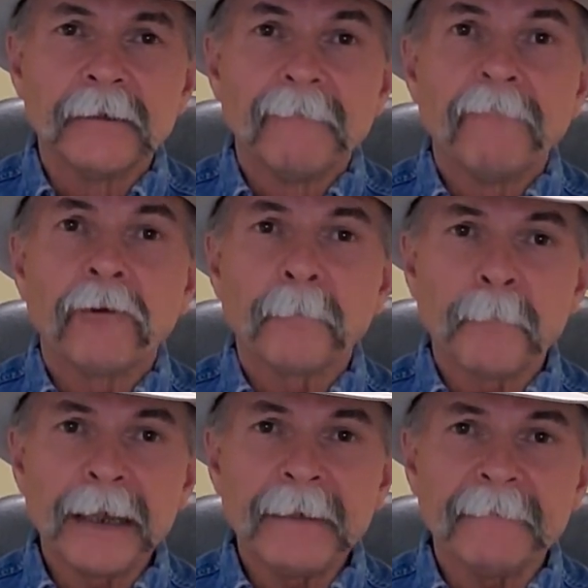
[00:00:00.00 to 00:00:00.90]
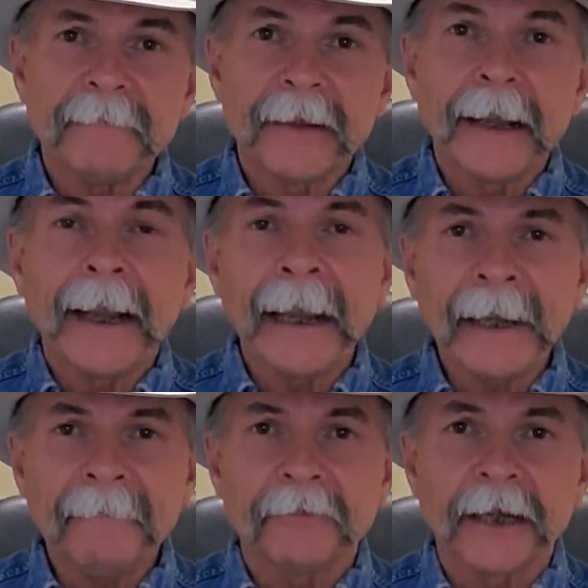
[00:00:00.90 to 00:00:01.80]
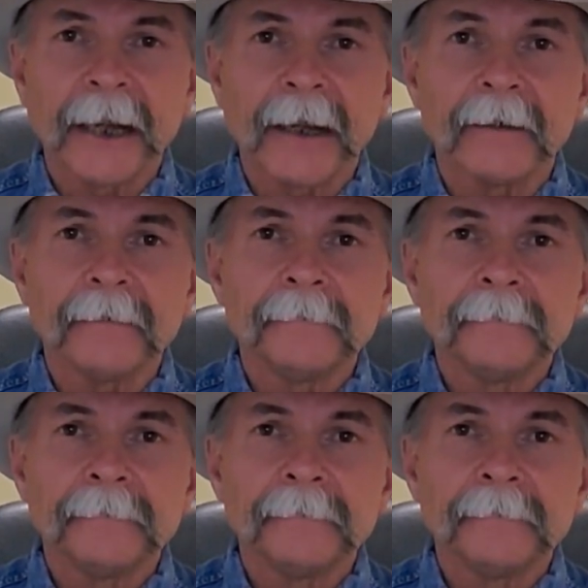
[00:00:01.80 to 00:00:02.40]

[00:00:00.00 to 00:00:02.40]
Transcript: for beef and for cattle.